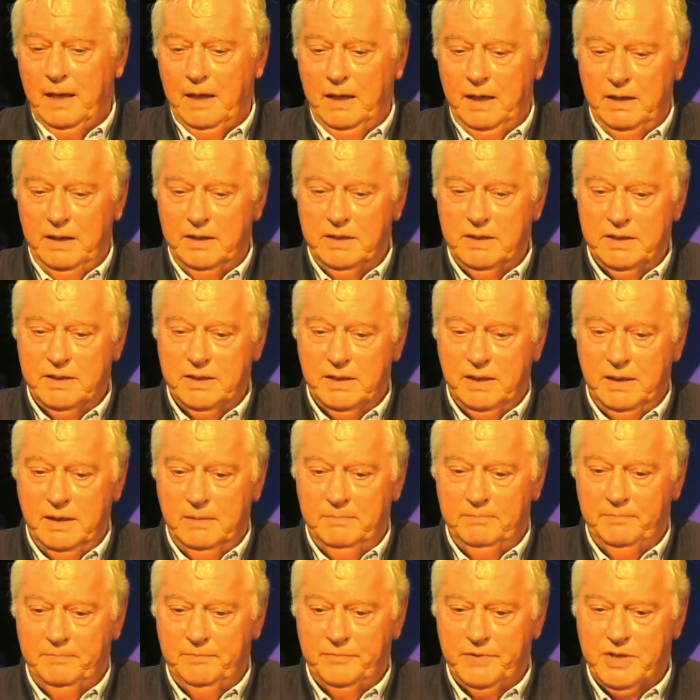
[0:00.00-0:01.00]
And
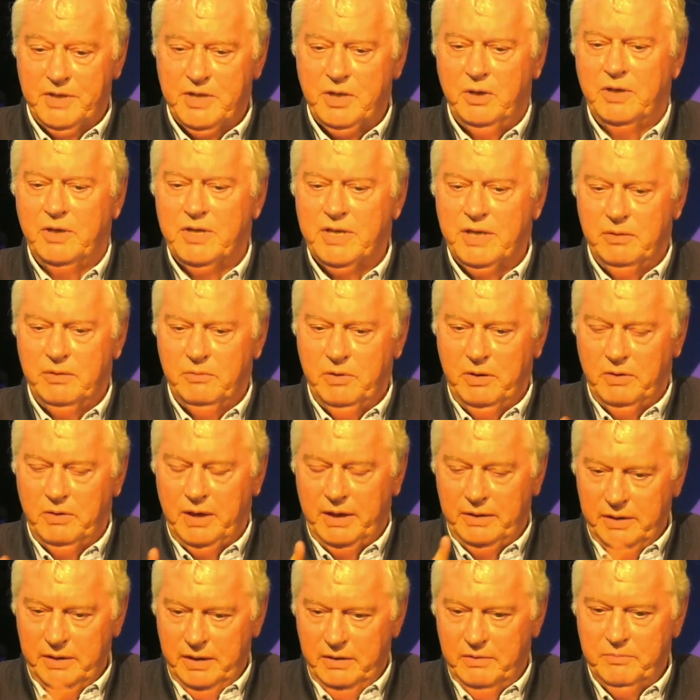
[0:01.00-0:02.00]
um, sorry, it's the other way
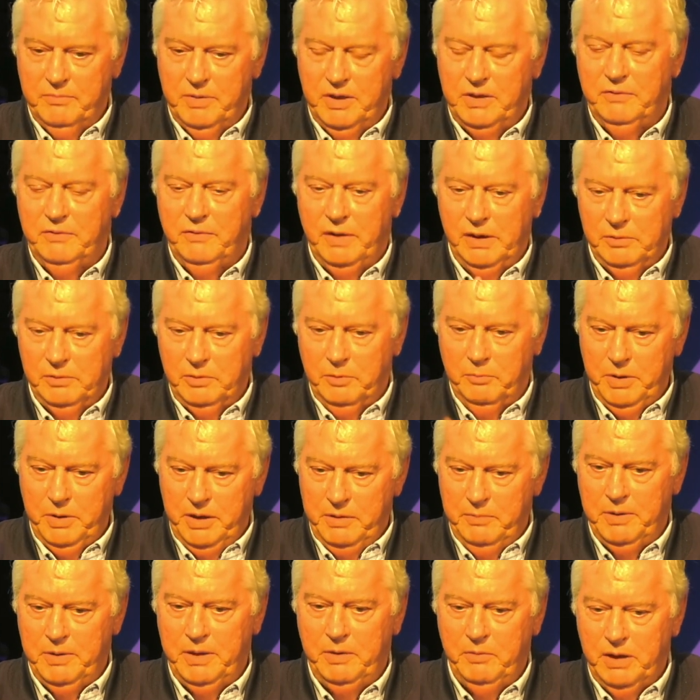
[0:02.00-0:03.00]
around. It had been developed on
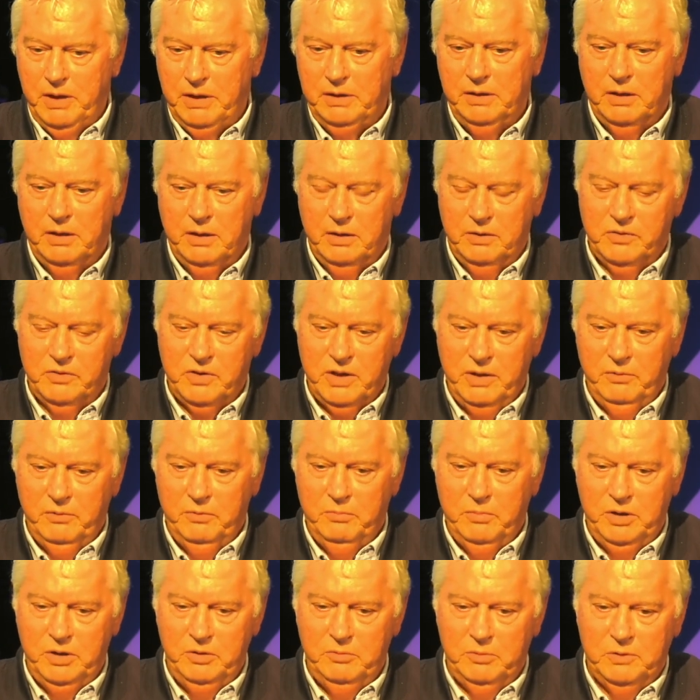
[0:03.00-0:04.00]
BP, we had a contract
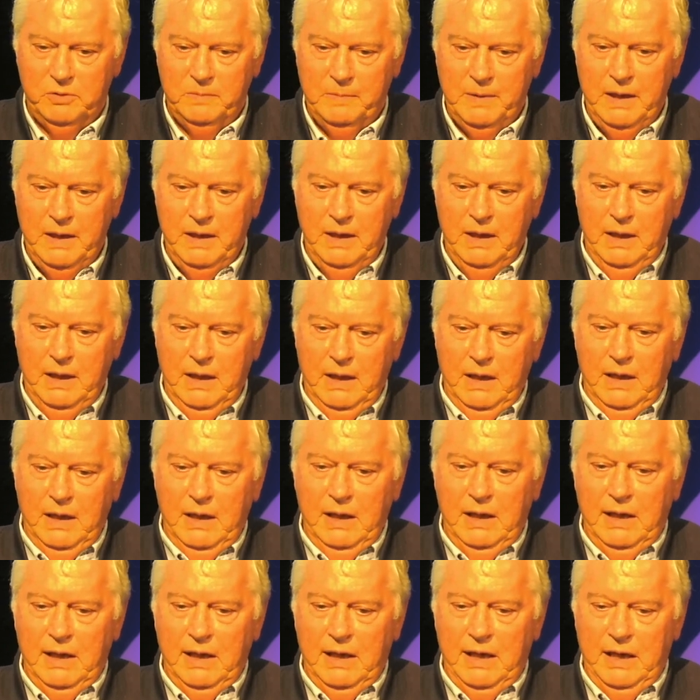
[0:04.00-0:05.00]
with Mobil.
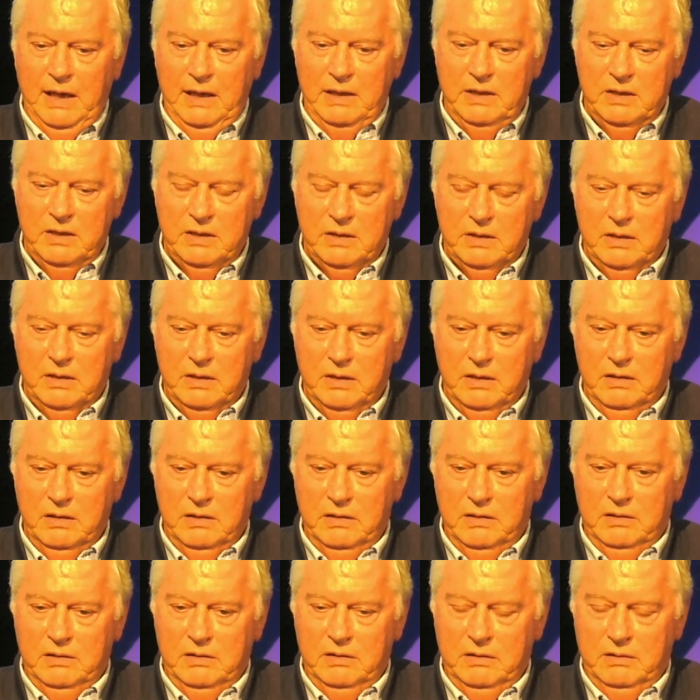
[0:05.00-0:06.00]
And
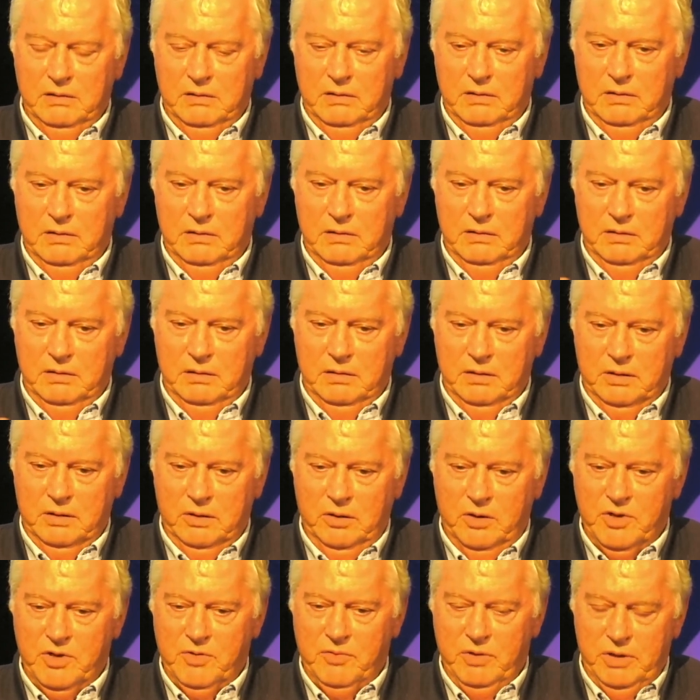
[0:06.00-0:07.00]

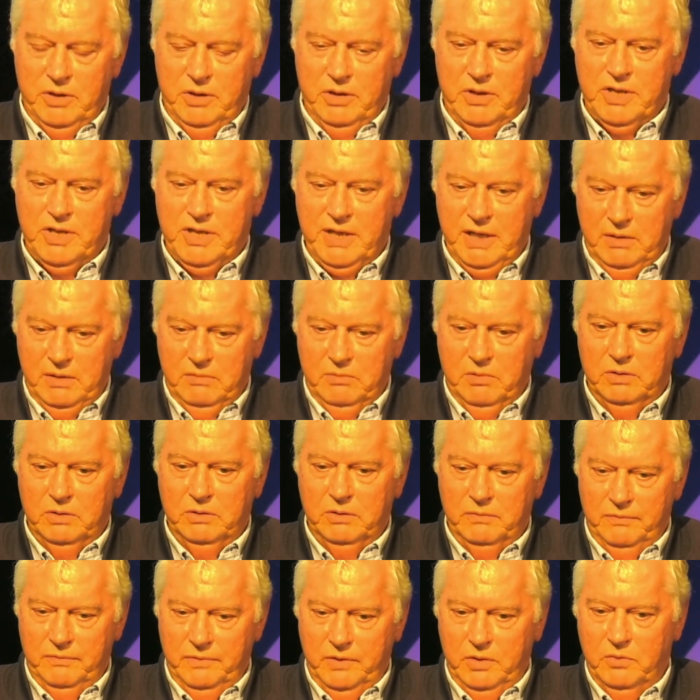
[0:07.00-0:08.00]
Cosworth had said what
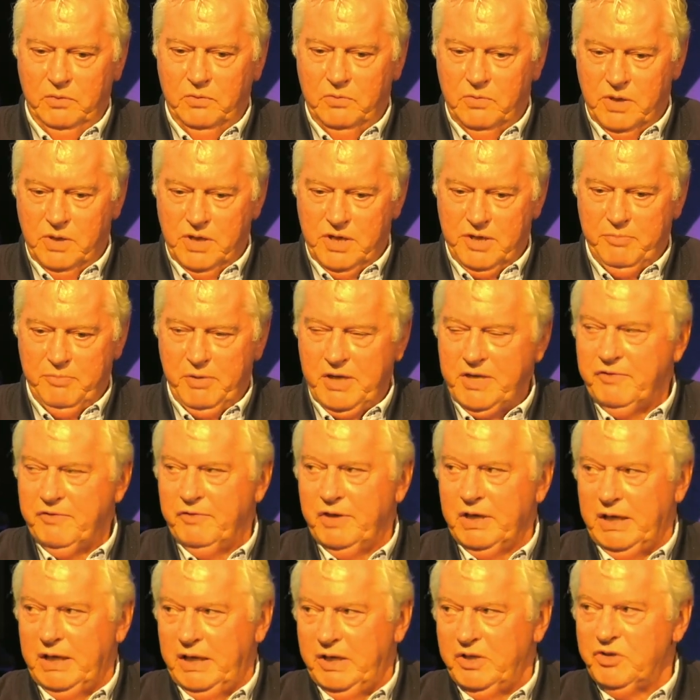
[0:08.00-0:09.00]
the fuel
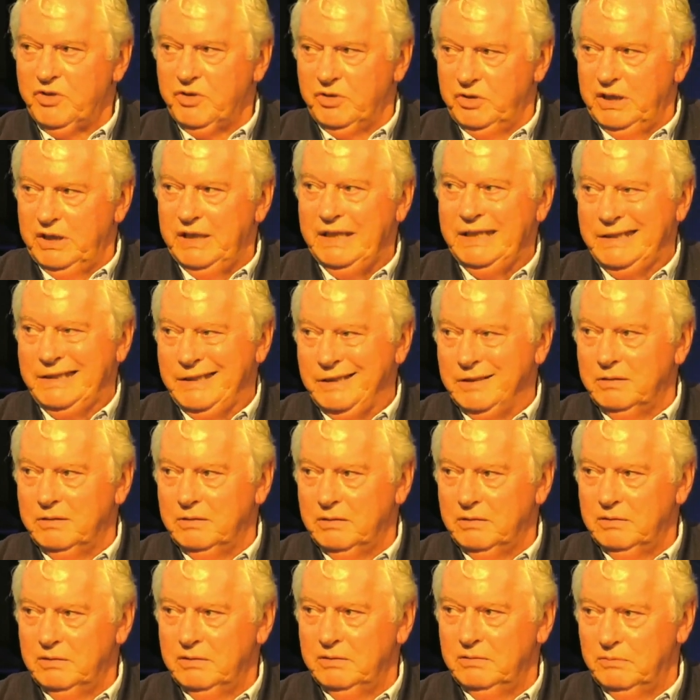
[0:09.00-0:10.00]
specification needed
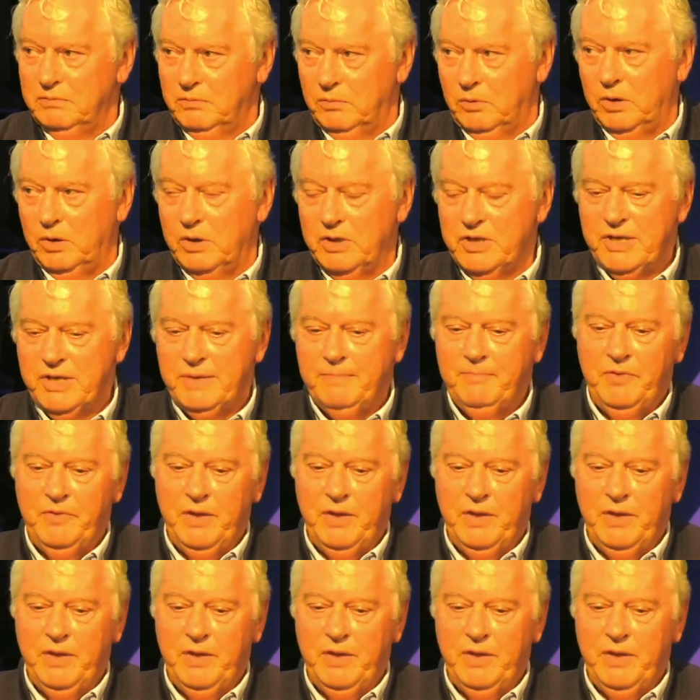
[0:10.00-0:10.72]
was,